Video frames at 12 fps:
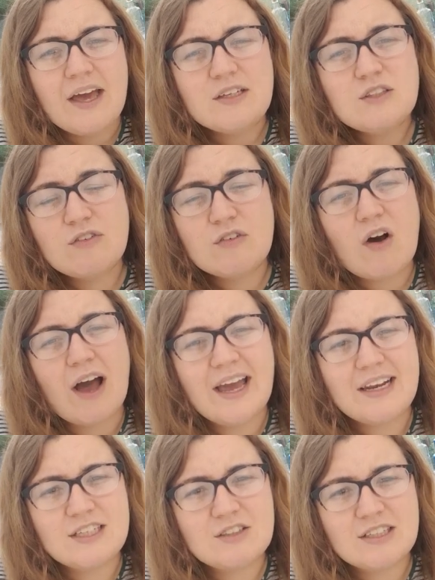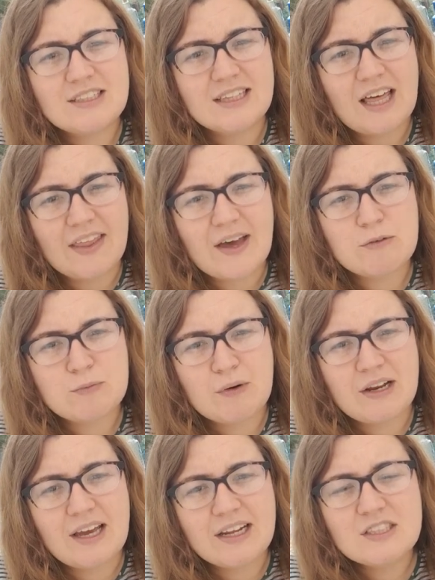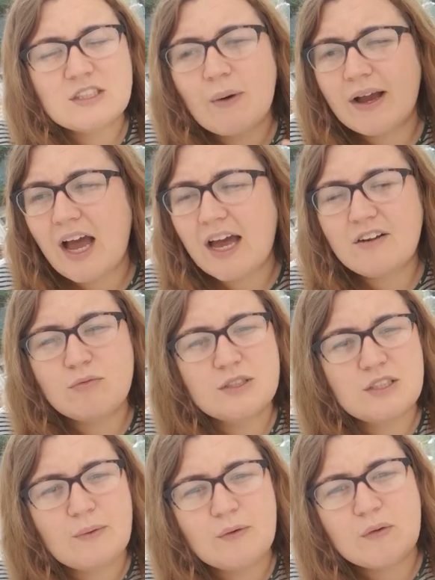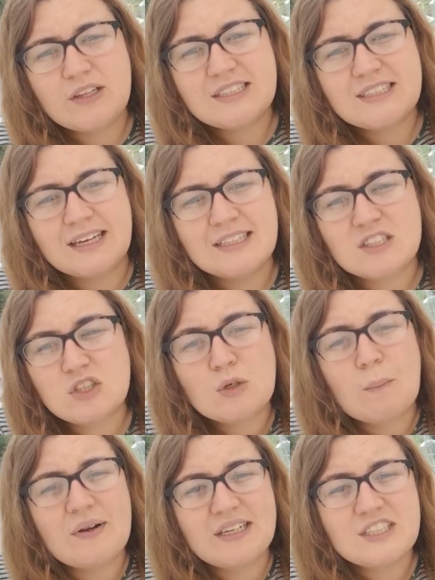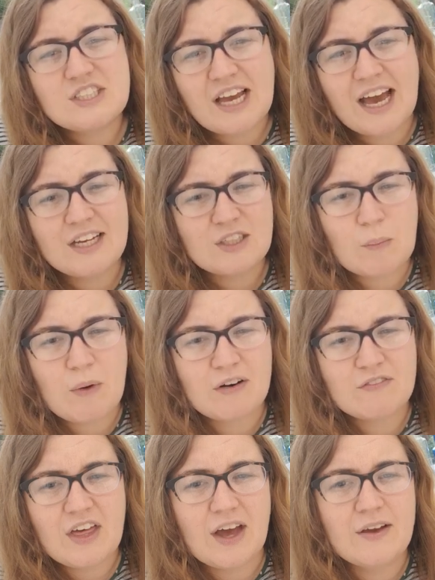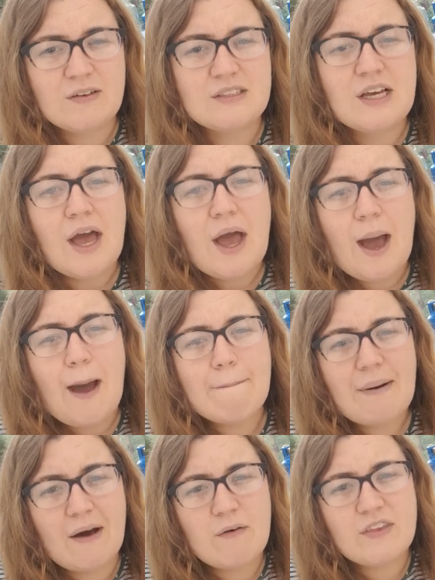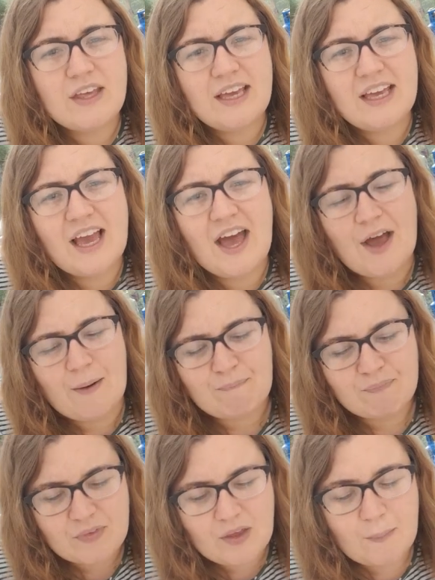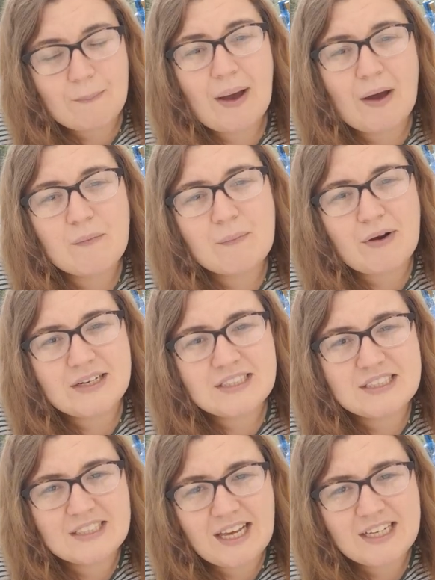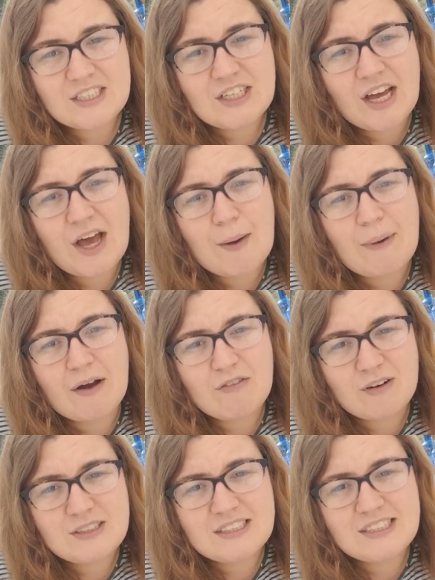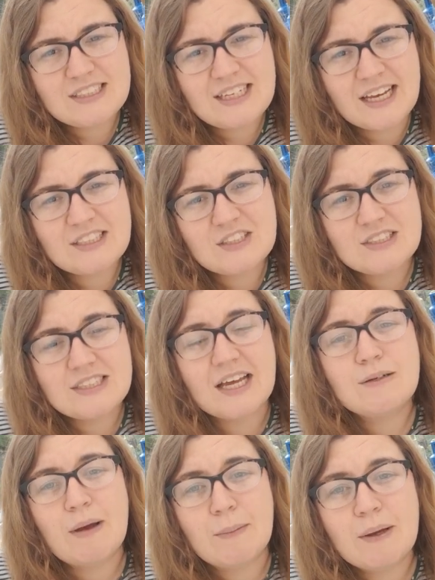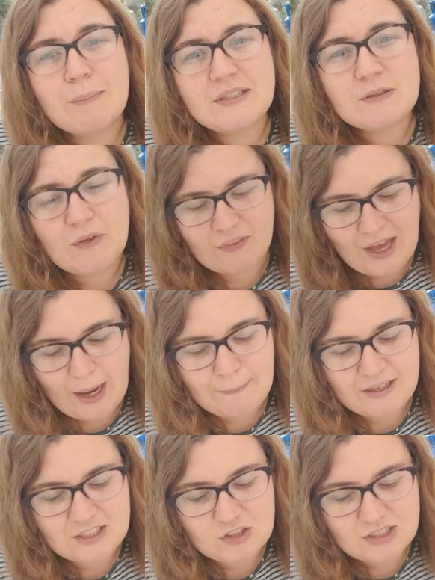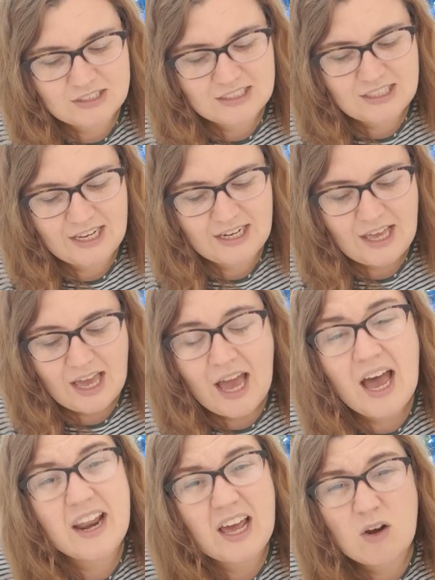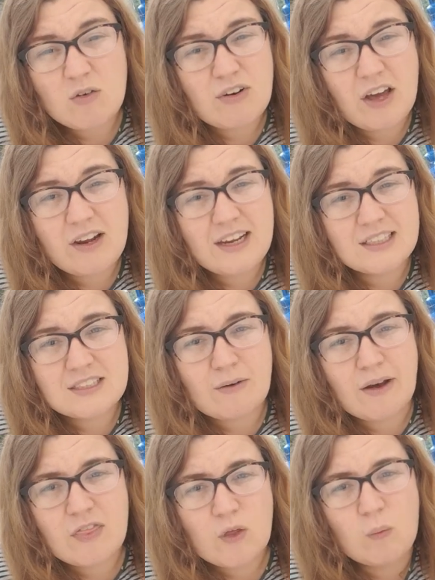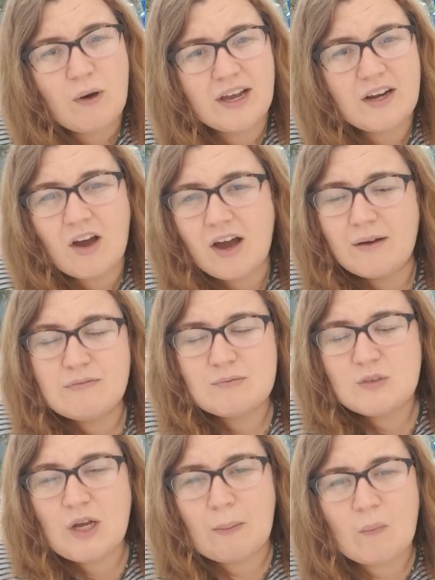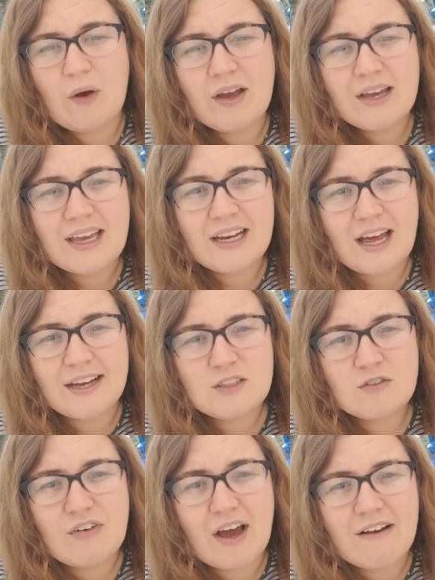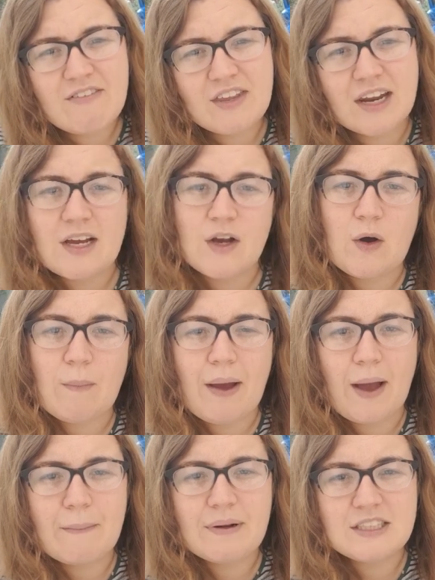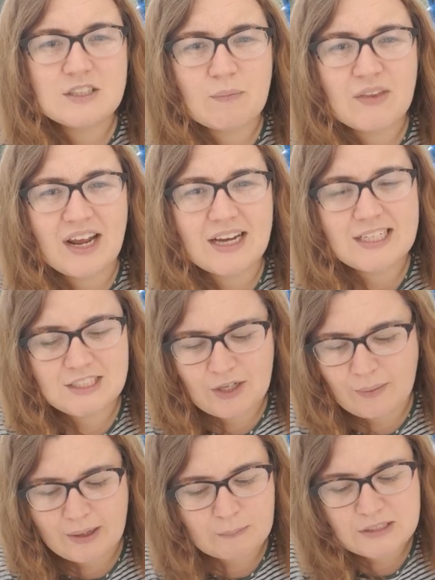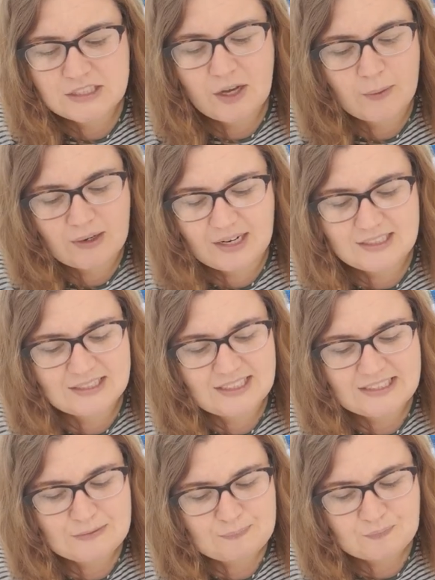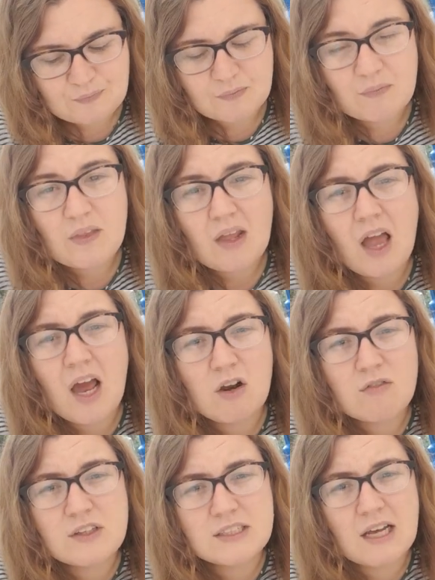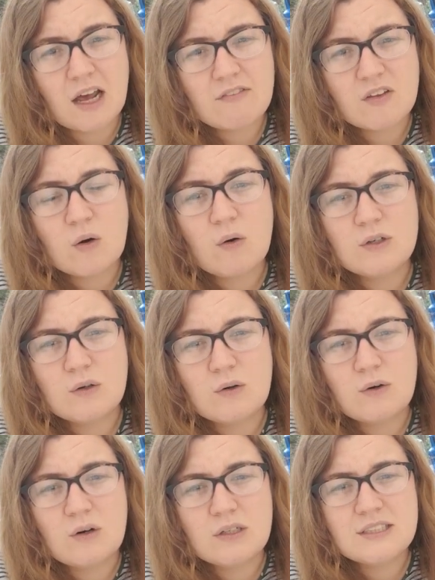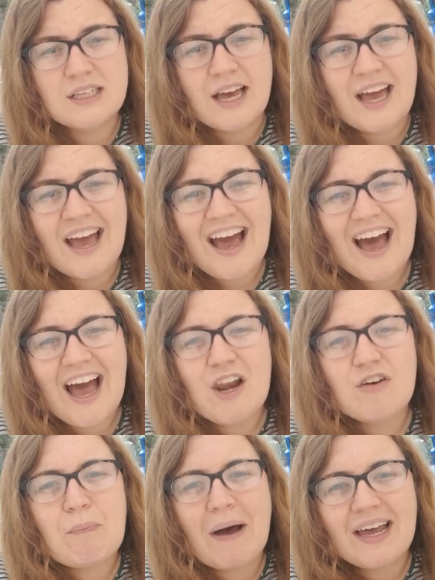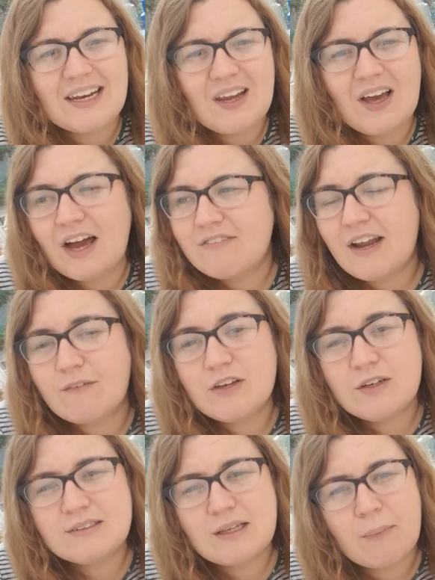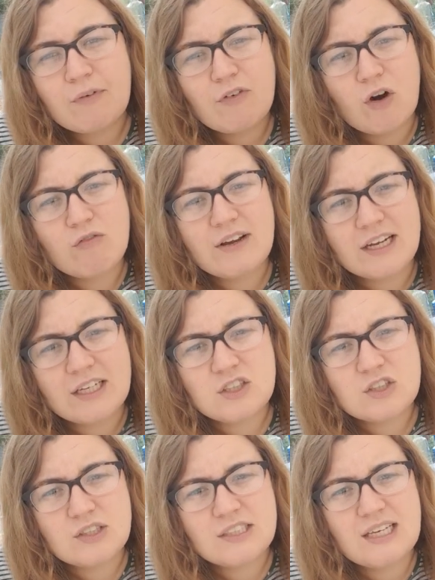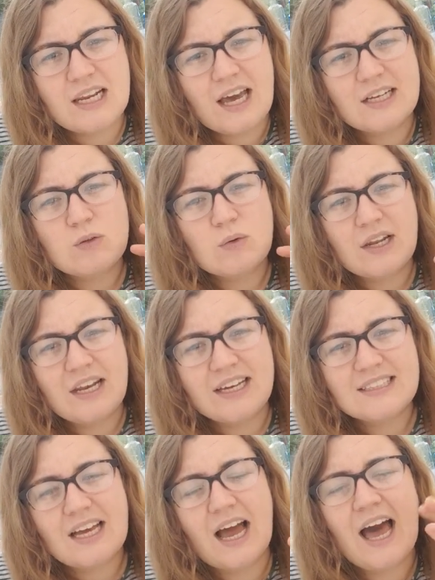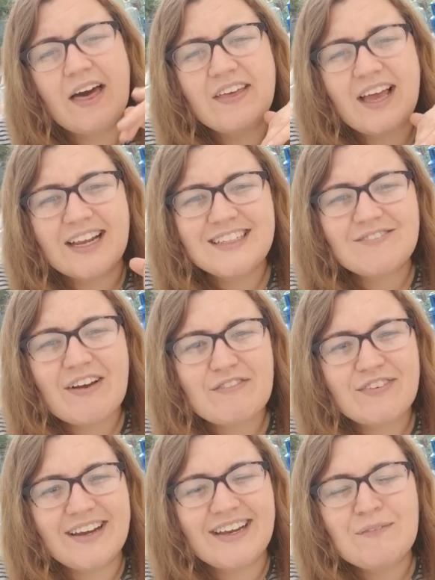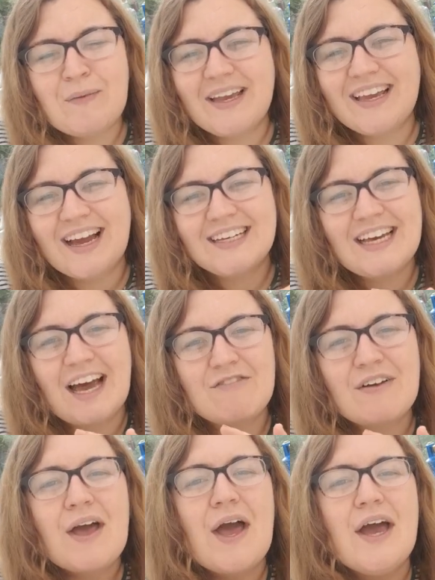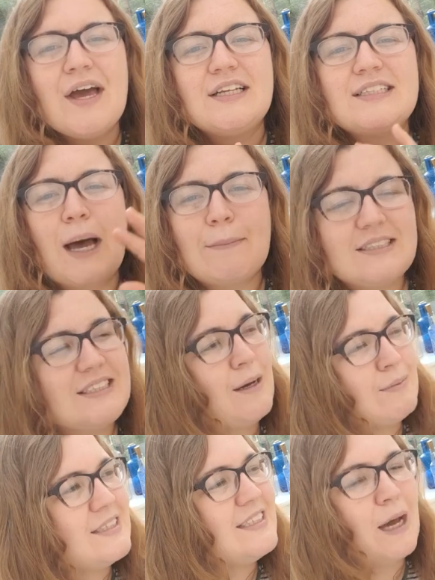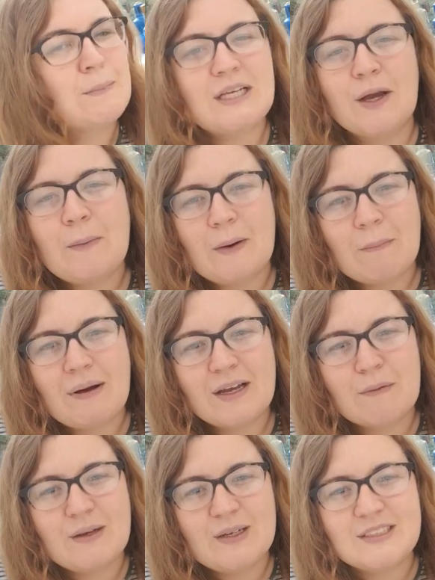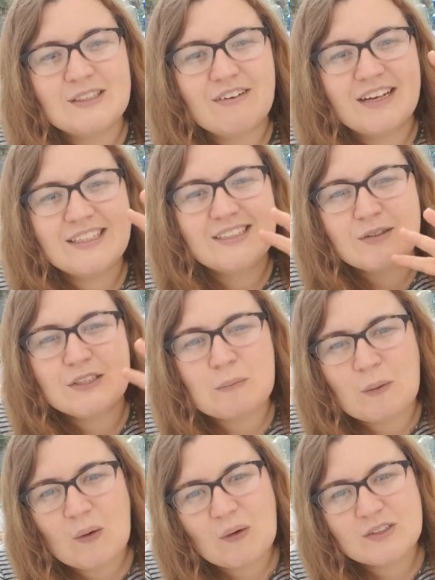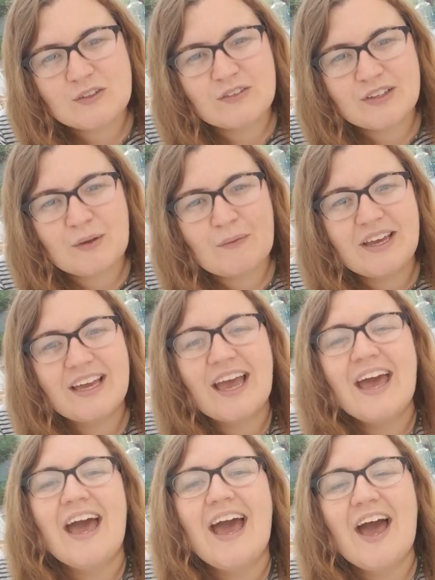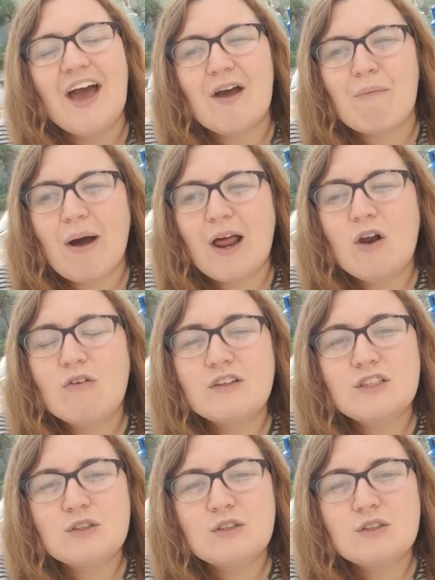So if you've got any interest in that, that was brilliant. So I kind of was doing all these things, and somebody shared on one of those about the about branching to nature, about rooted into nature, and said maybe it'd be something that I'd be interested in. And I love learning, so I thought, why not? I'm working 9 to 5, and then I can come home and it's something I can do. And I'm so glad I did. I love the style of the course. I love Padlet. I've never used that before and really enjoyed it. Liked all the links. At the end of every week, I'd have tabs and tabs and tabs open on my computer ready to explore during the week. I love the